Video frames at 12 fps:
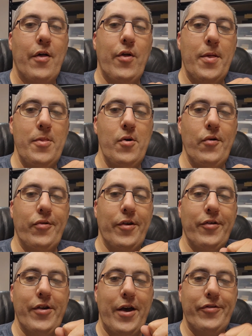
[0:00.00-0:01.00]
The
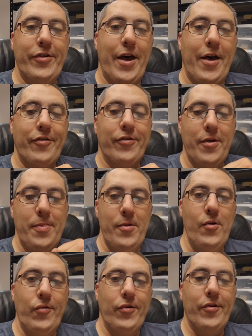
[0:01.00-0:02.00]
newses, I says, the
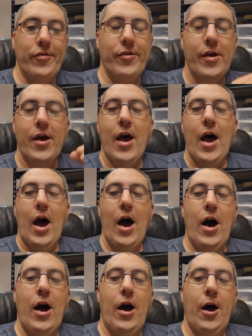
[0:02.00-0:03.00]
newses.
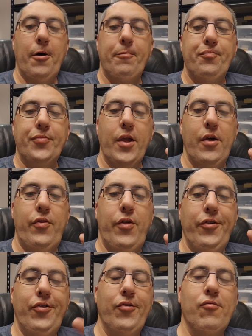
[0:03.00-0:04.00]
Uh,
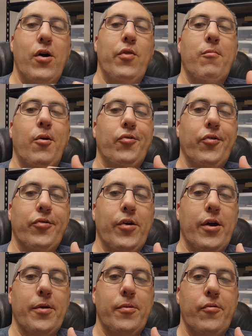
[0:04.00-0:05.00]
this is one of the most
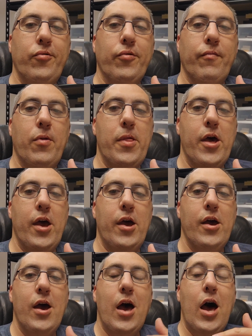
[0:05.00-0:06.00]
exciting news of the day.